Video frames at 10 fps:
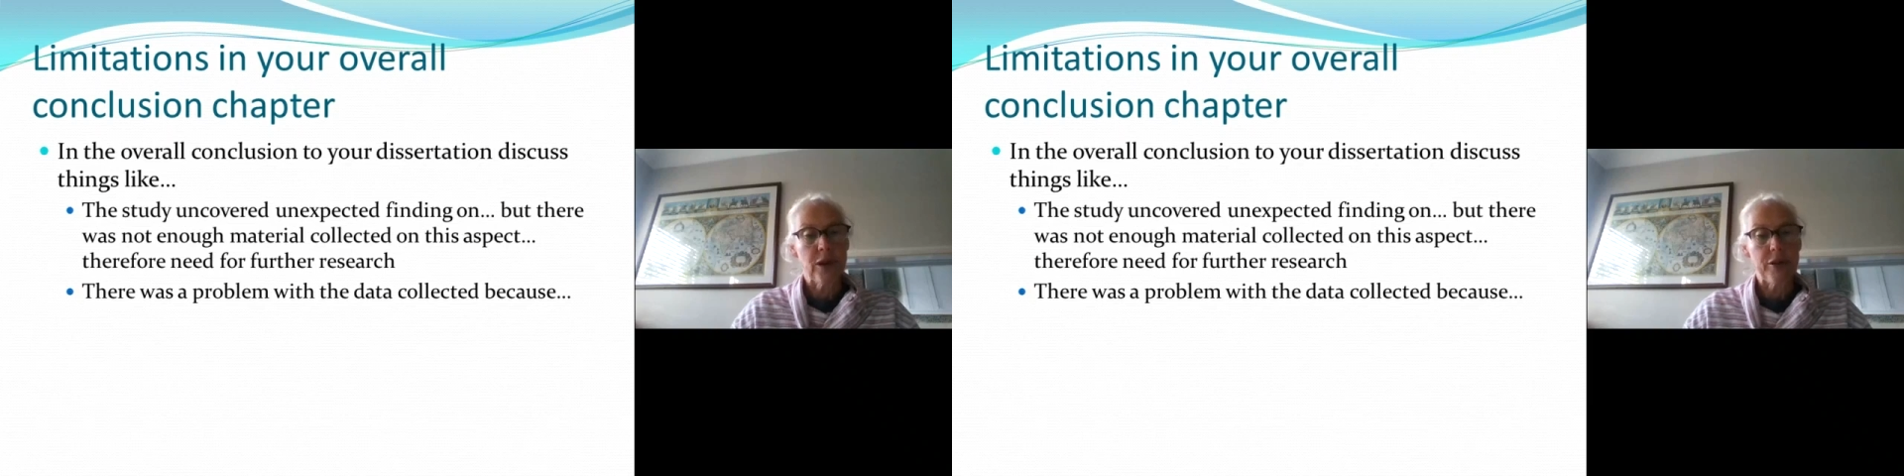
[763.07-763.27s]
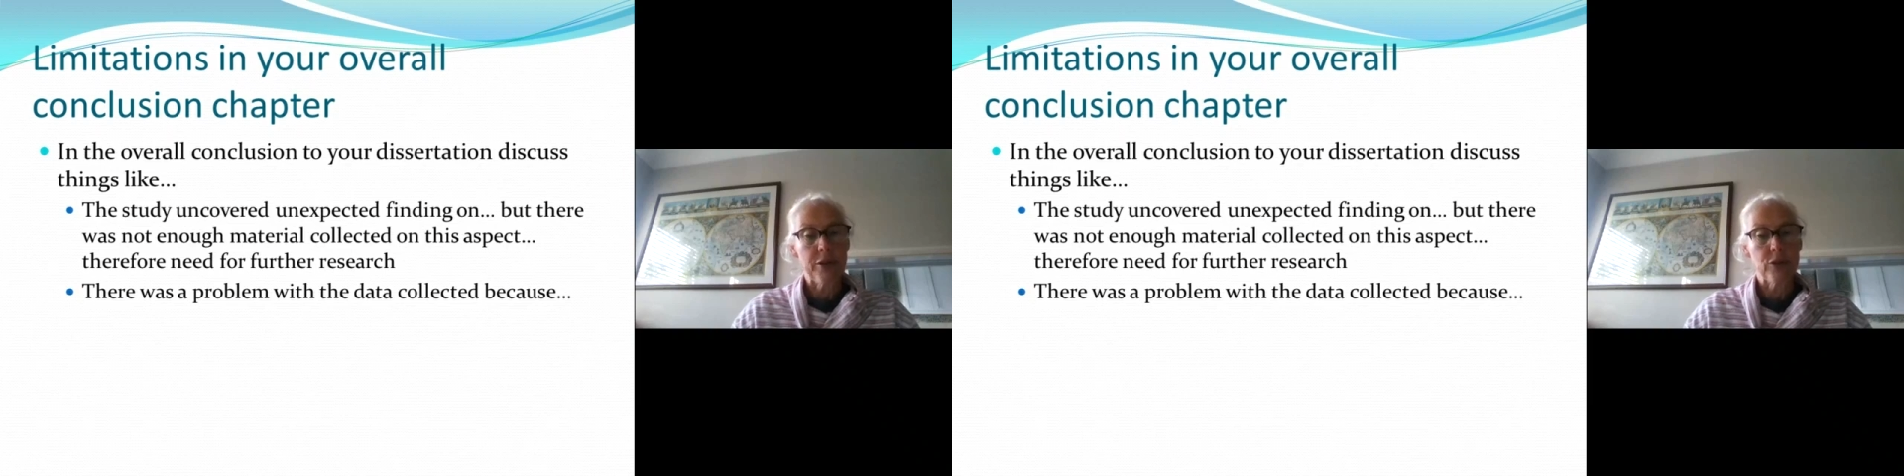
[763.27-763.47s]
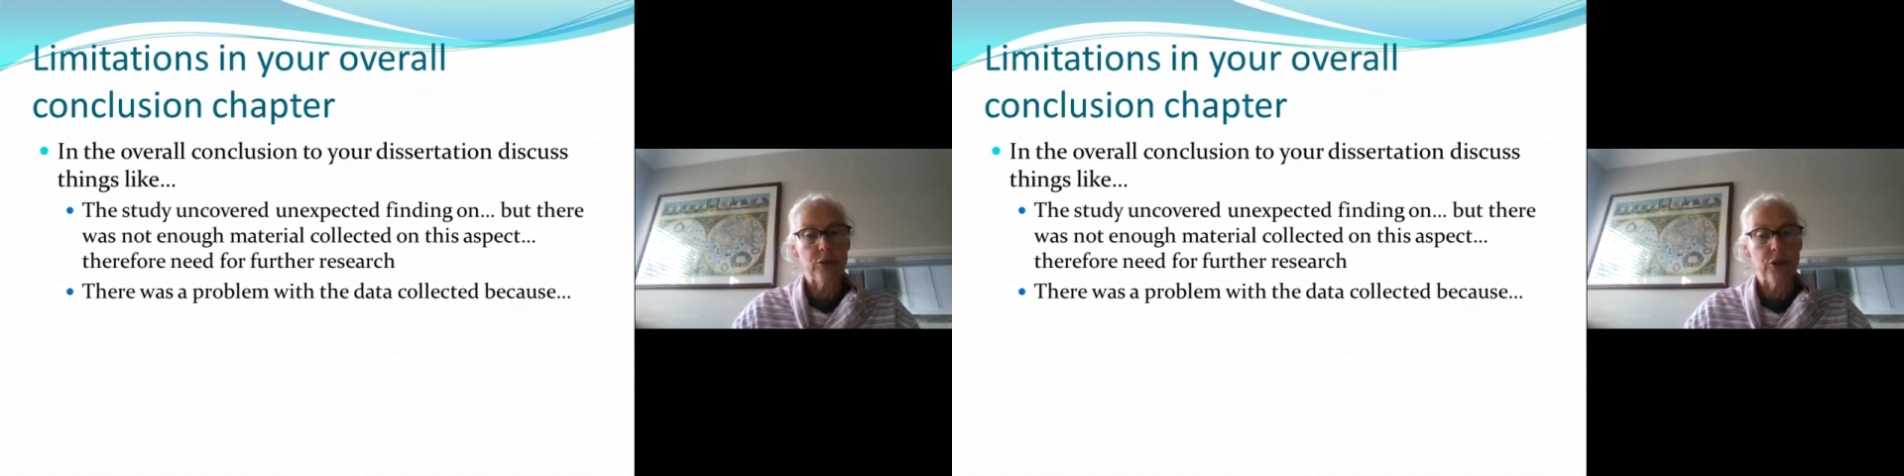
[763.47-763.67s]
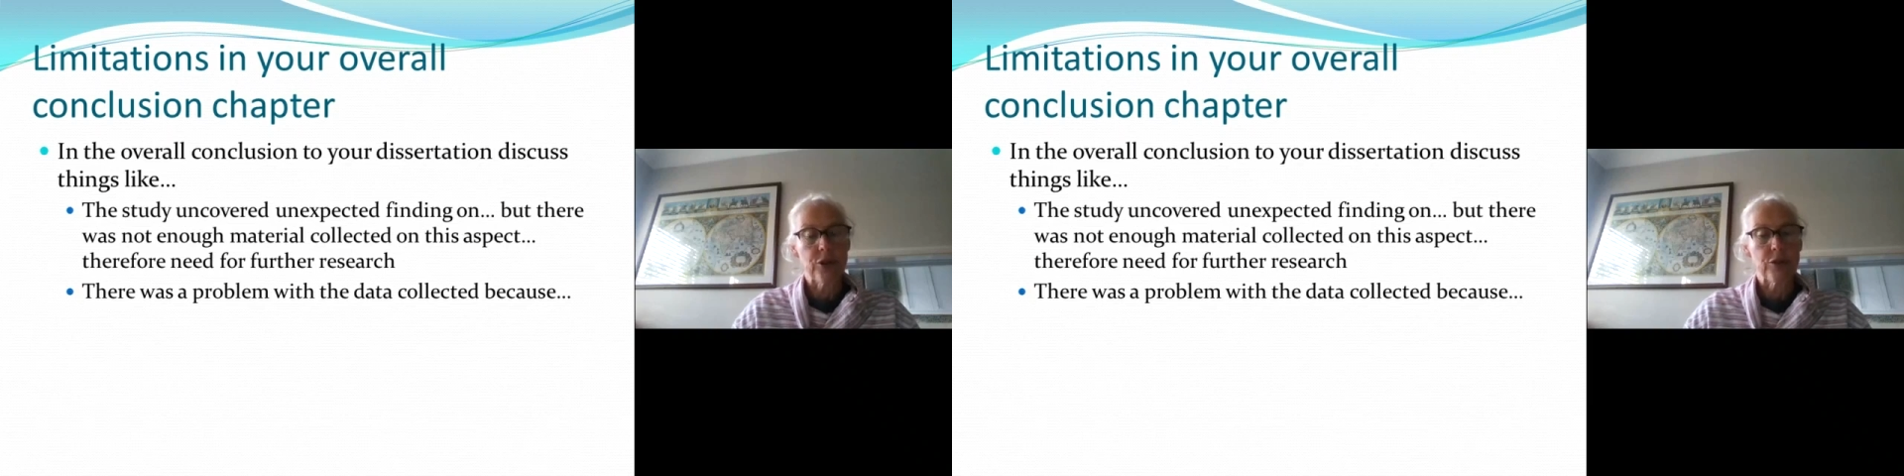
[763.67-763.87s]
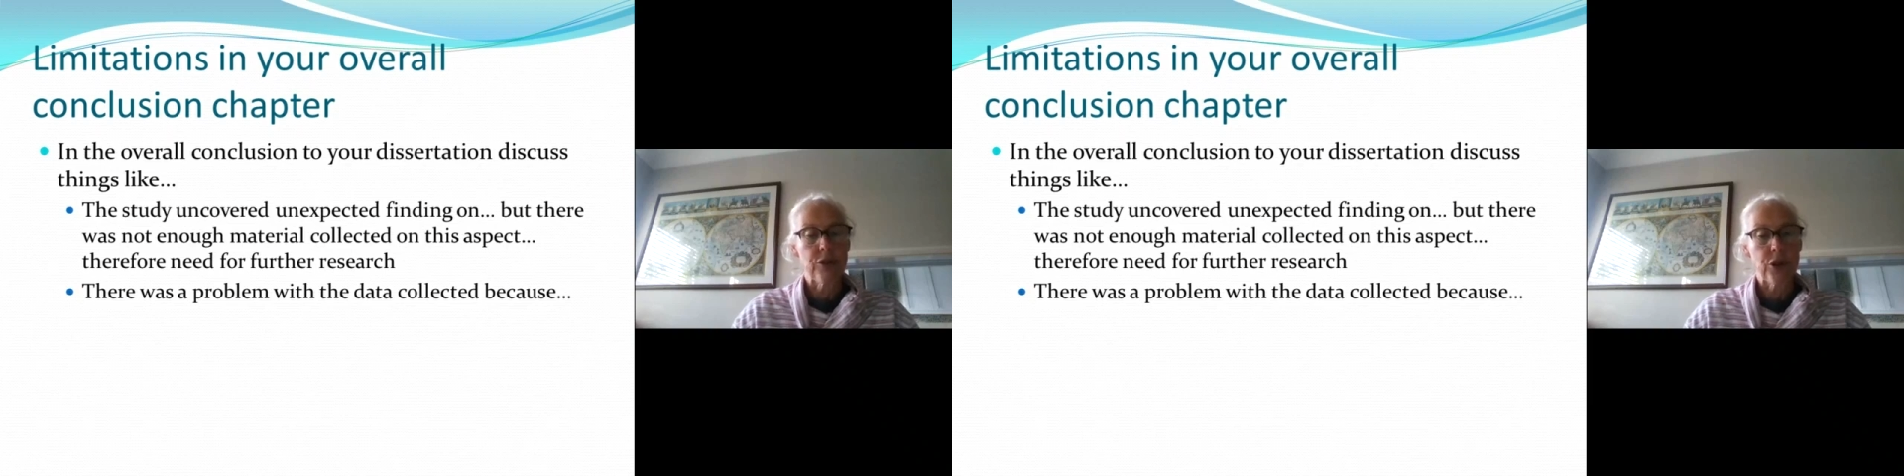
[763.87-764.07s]
areas
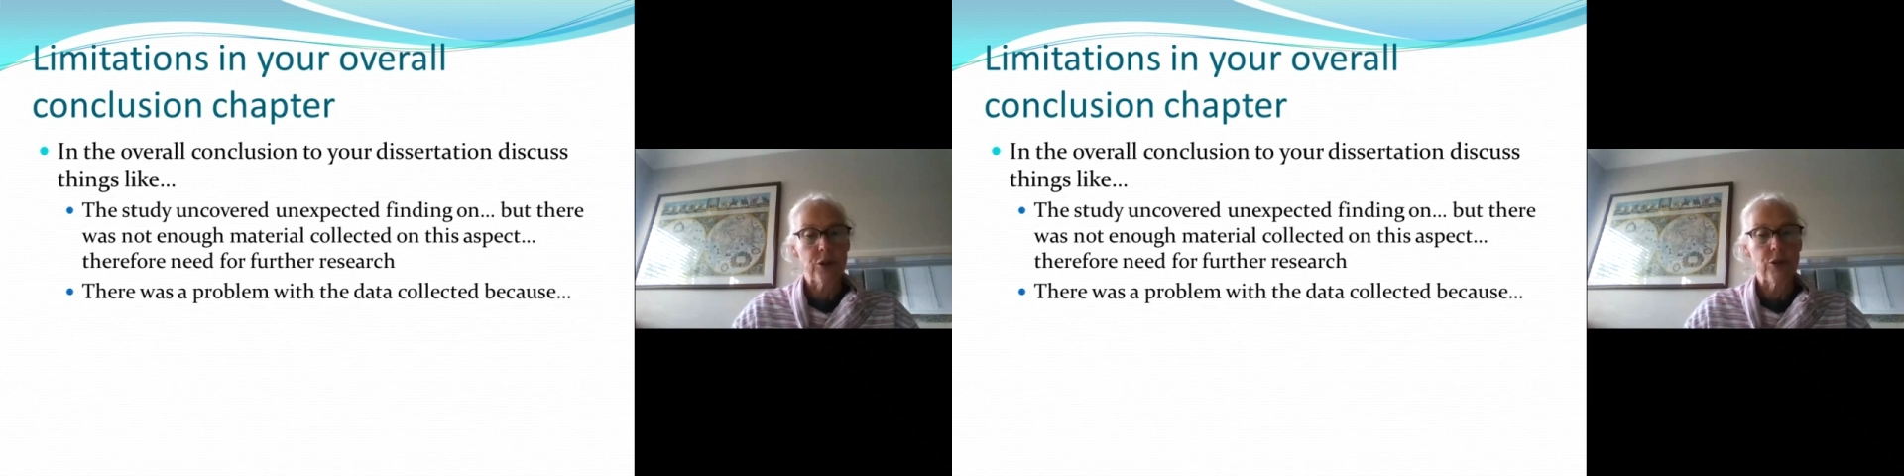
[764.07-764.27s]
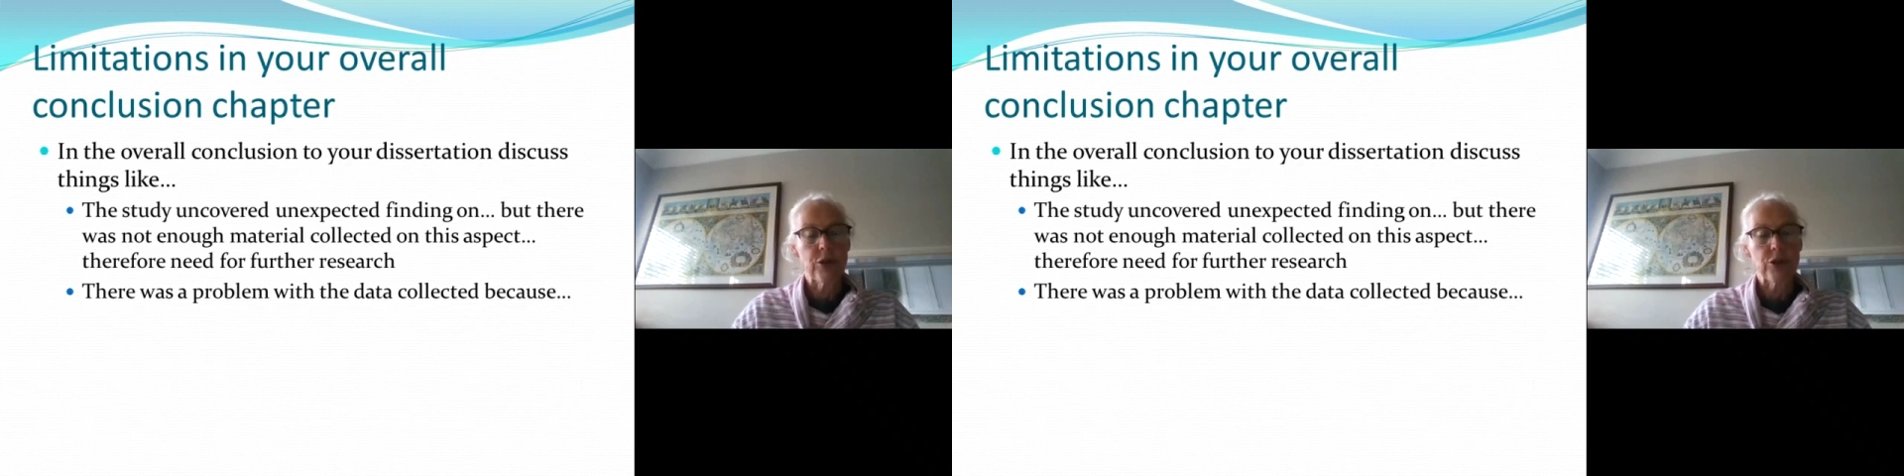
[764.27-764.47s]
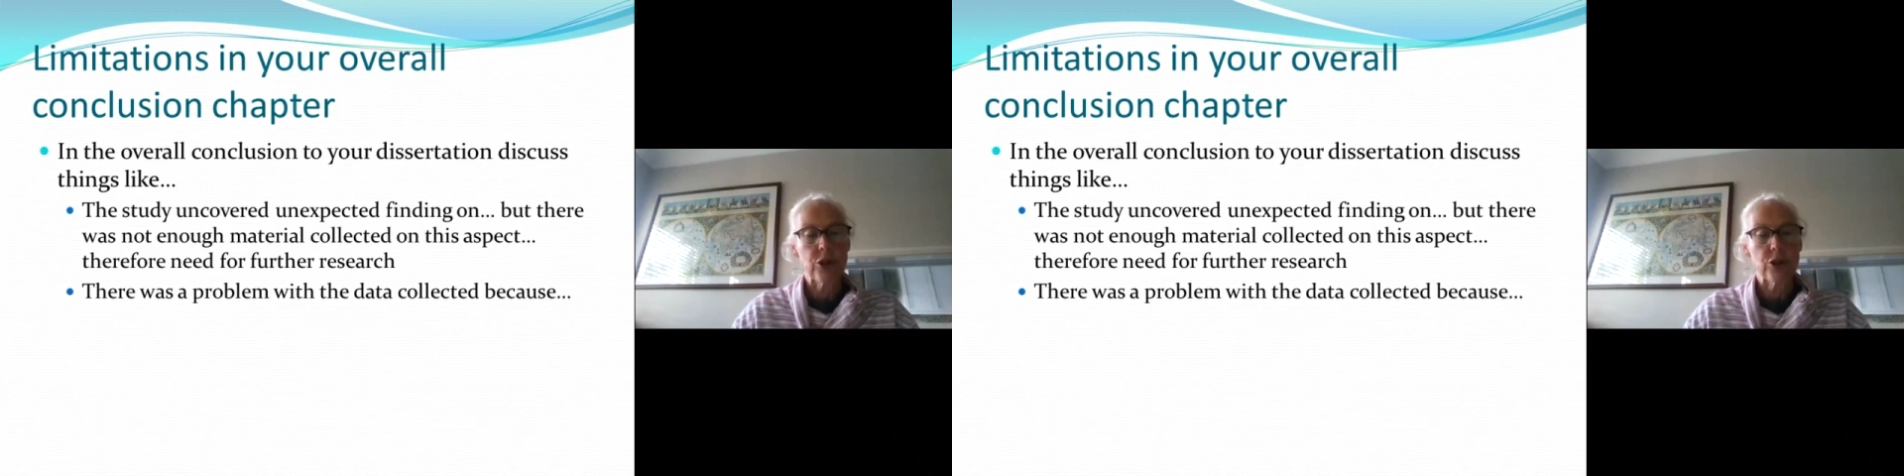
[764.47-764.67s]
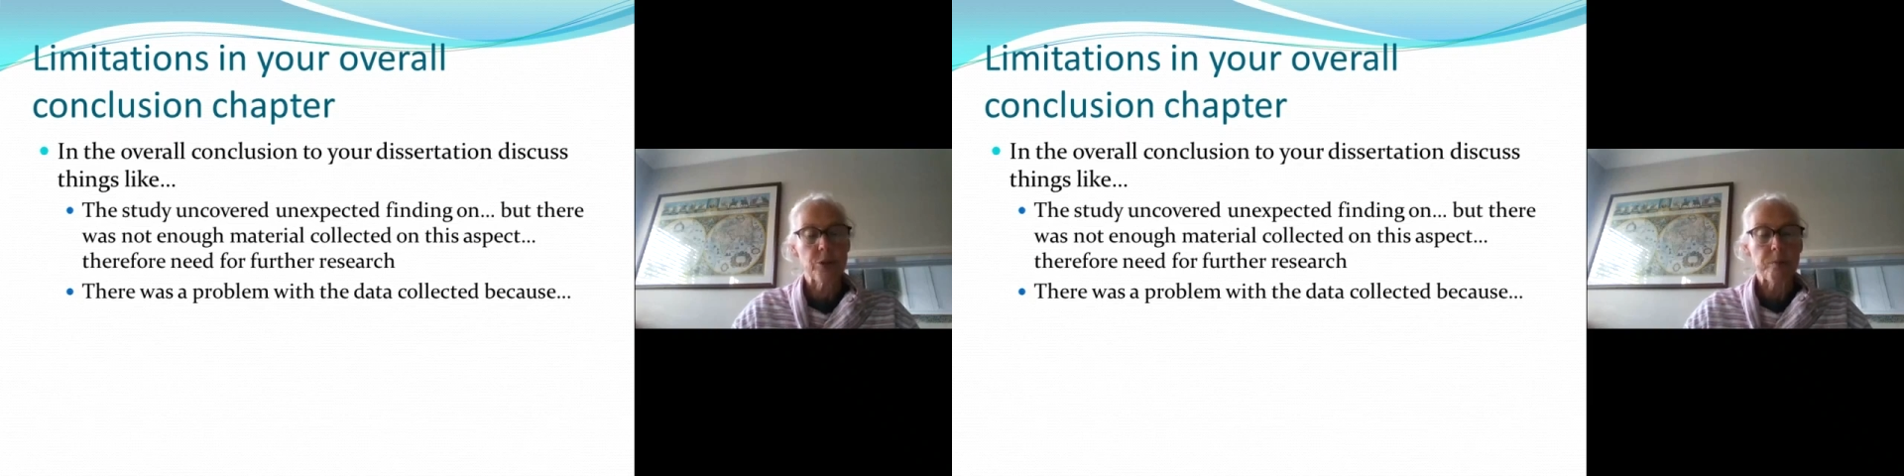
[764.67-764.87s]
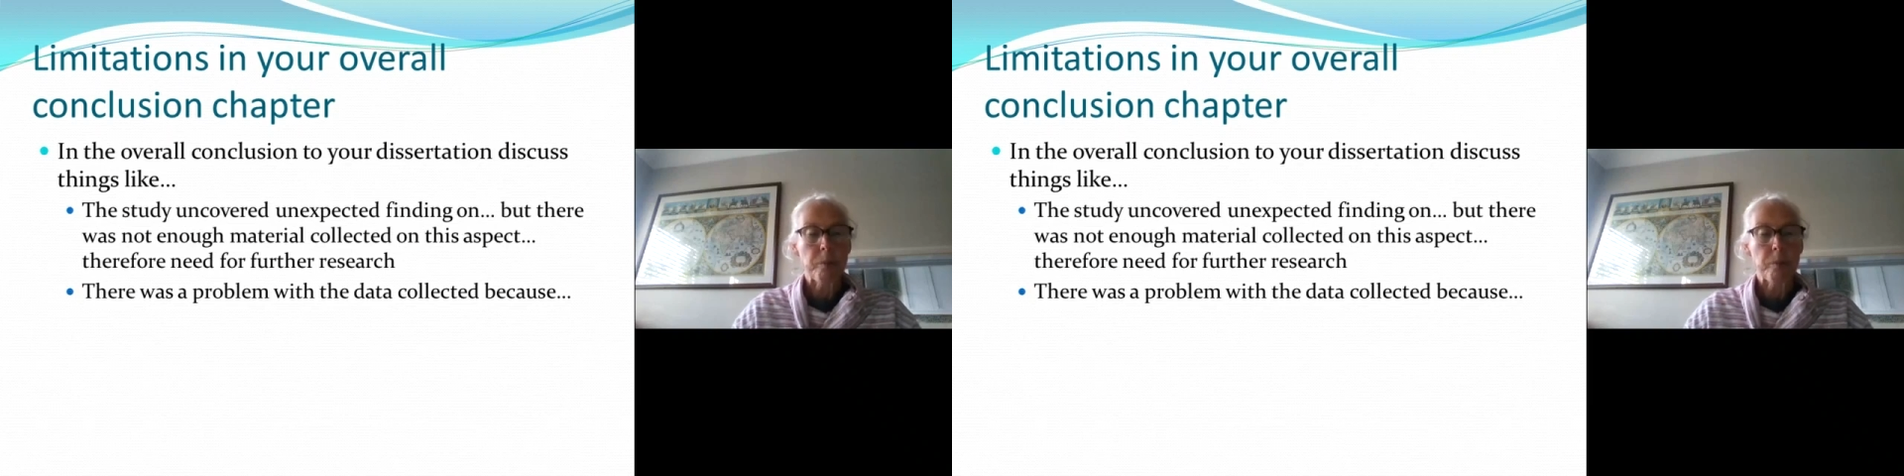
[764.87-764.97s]
for further research.